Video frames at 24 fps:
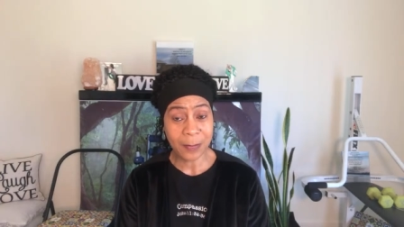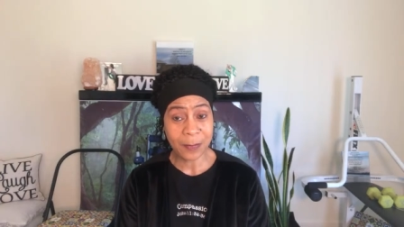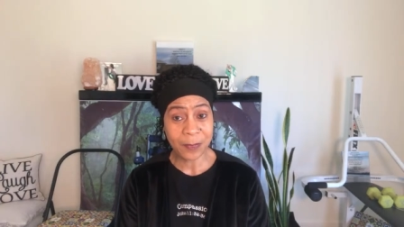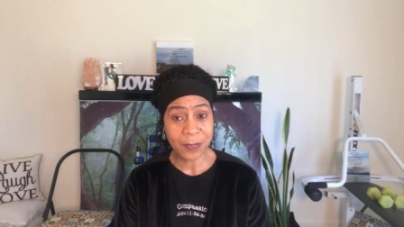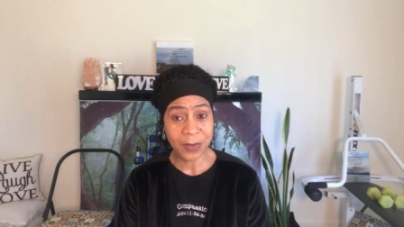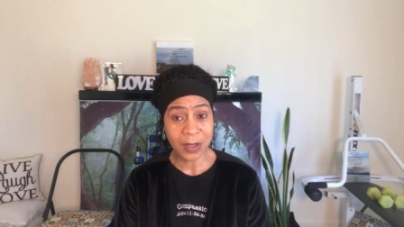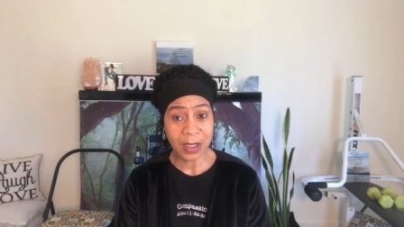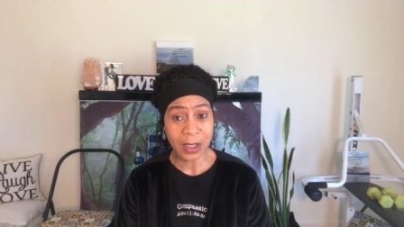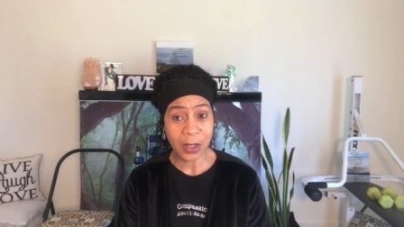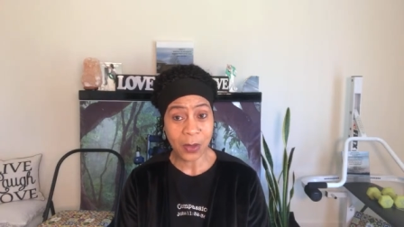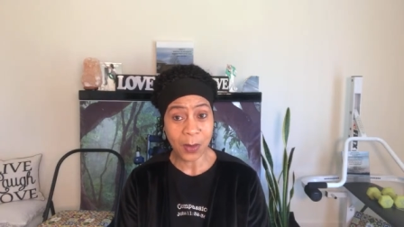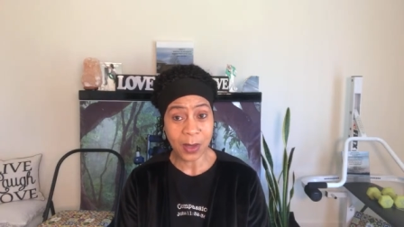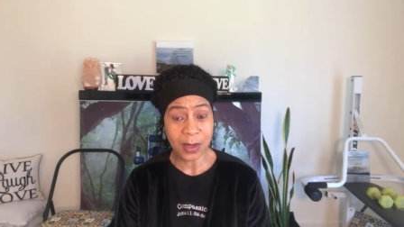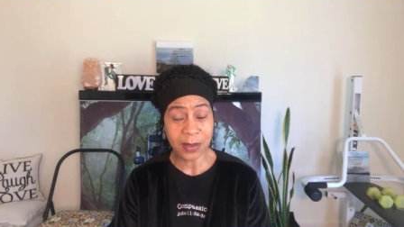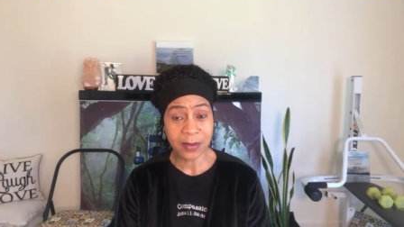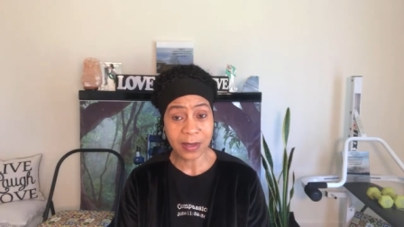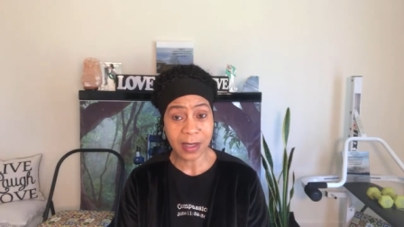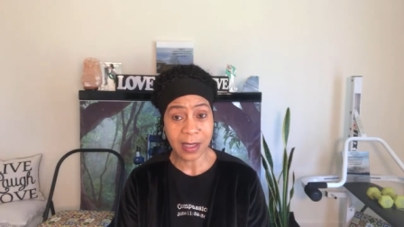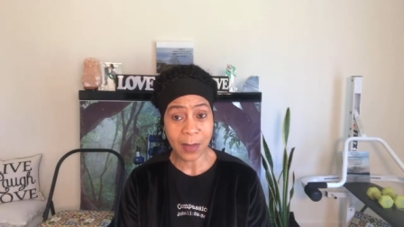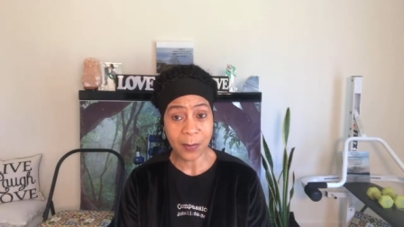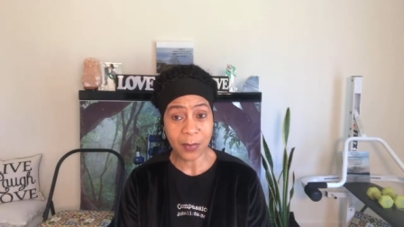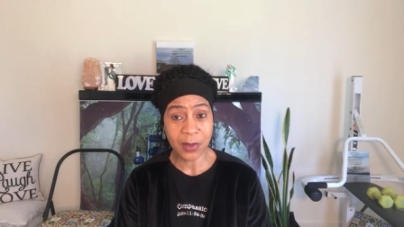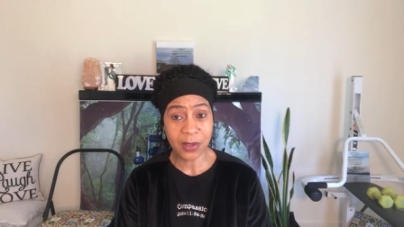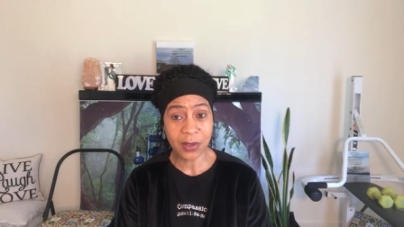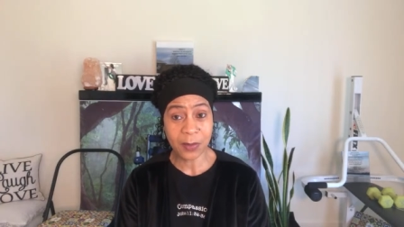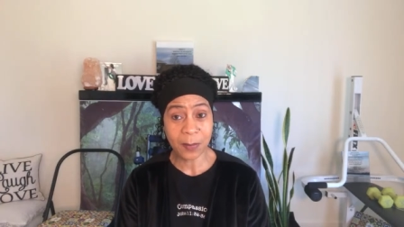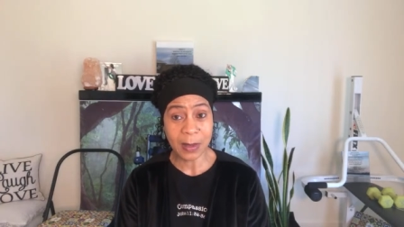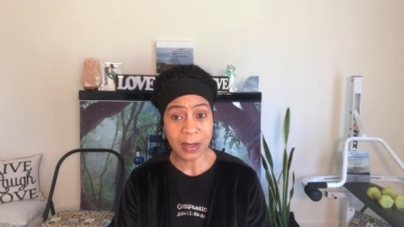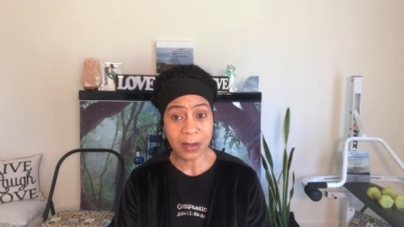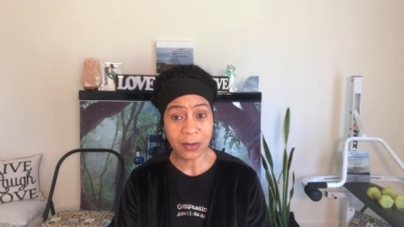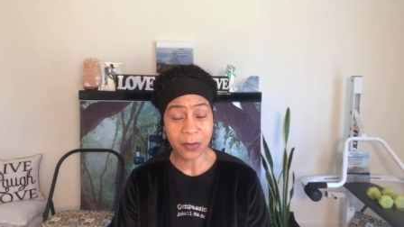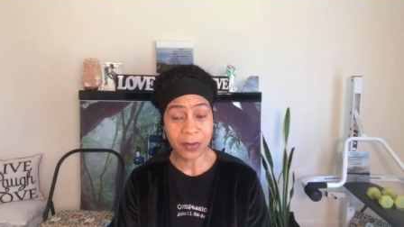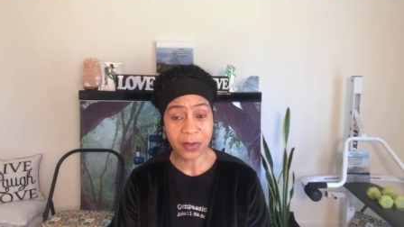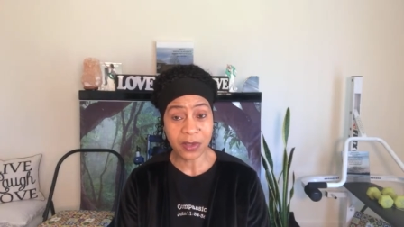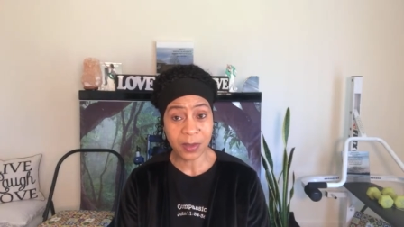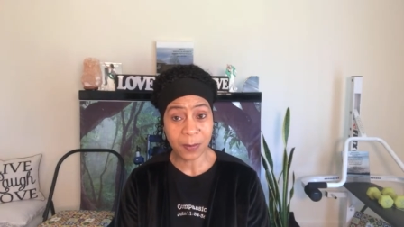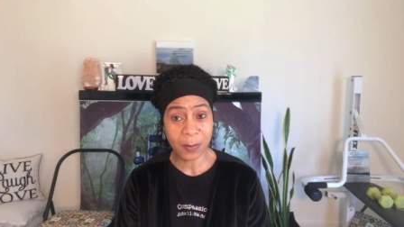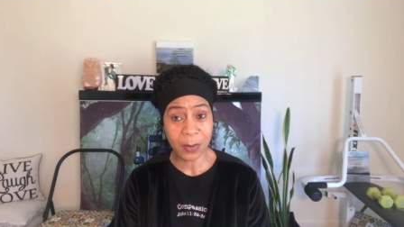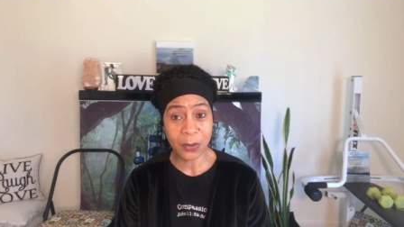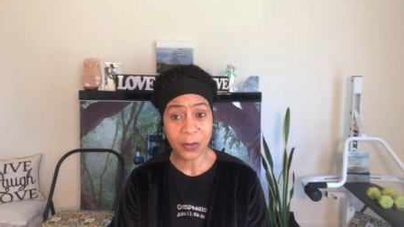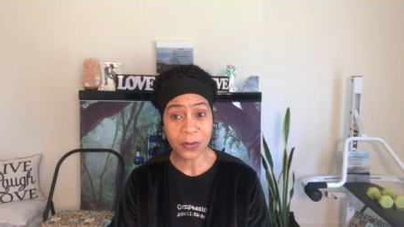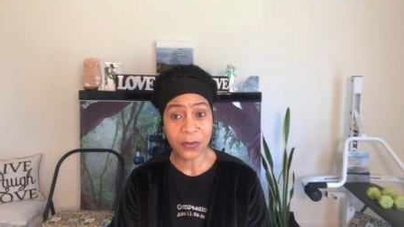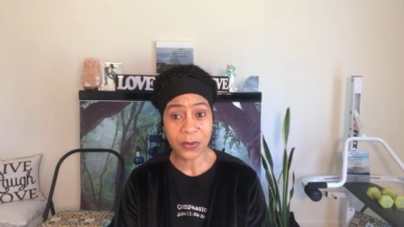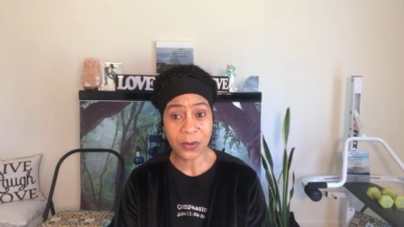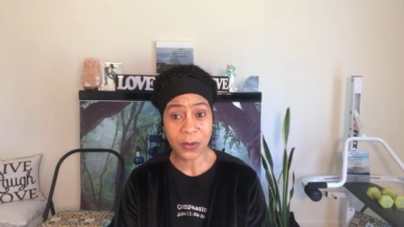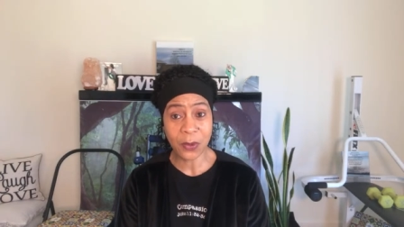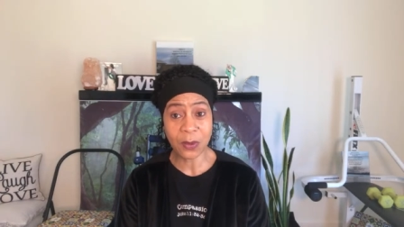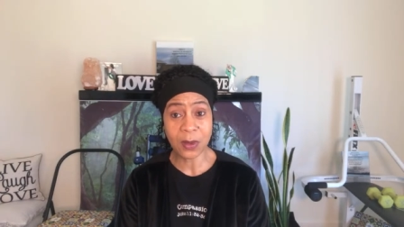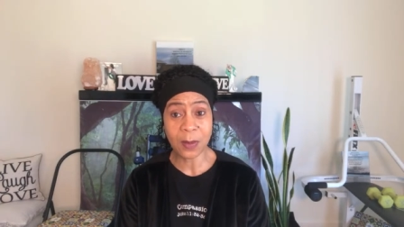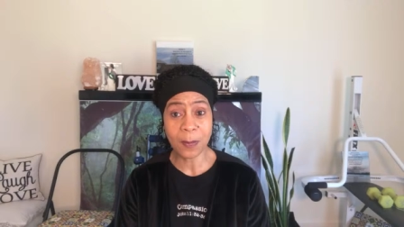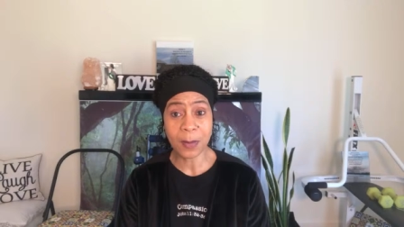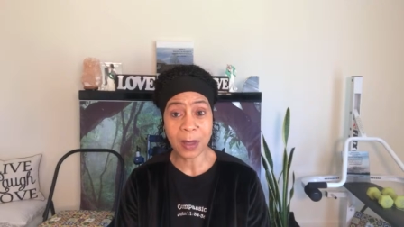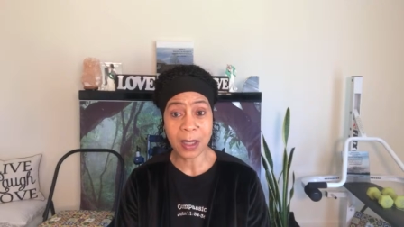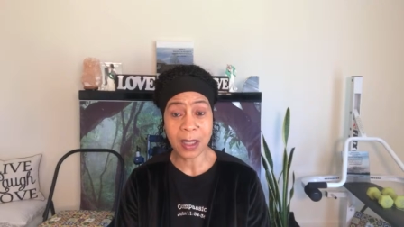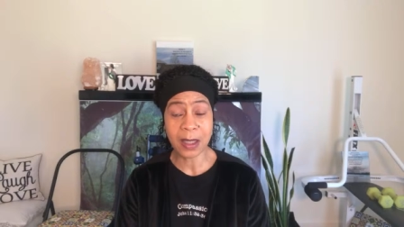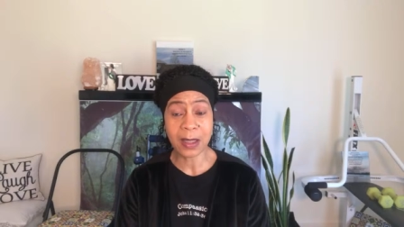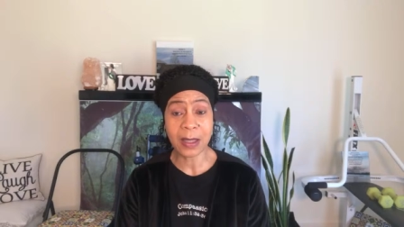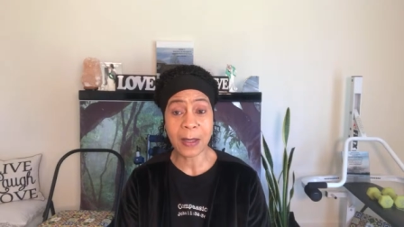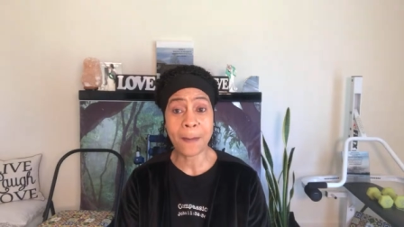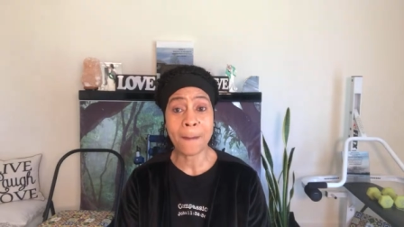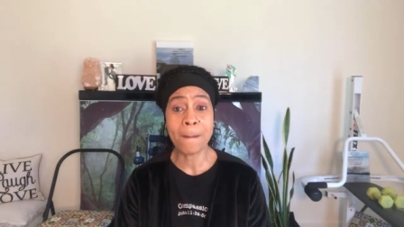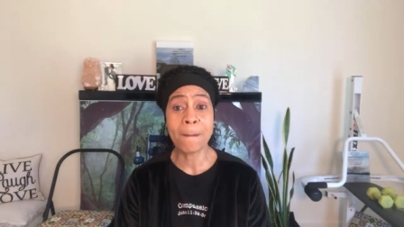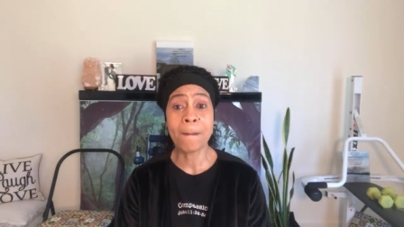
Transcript: video I said I would speak to the spirit, soul, and body.